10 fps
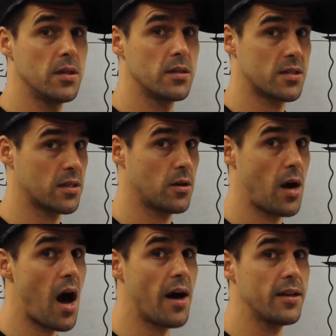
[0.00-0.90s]

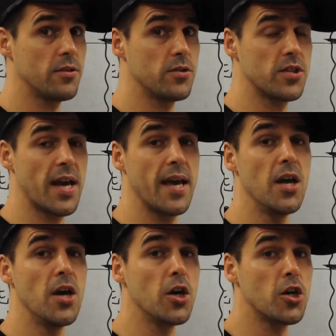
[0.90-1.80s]
So either you say
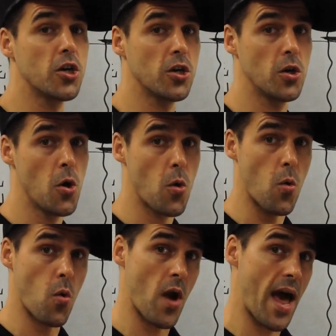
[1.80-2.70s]

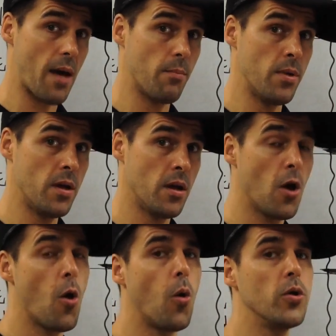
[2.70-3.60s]
crab
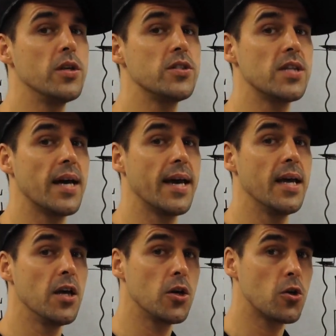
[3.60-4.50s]
or you say
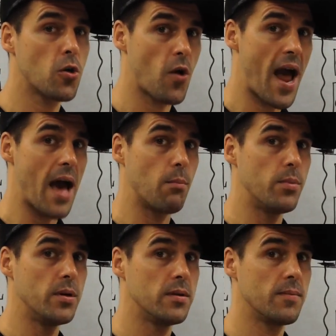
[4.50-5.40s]
crab.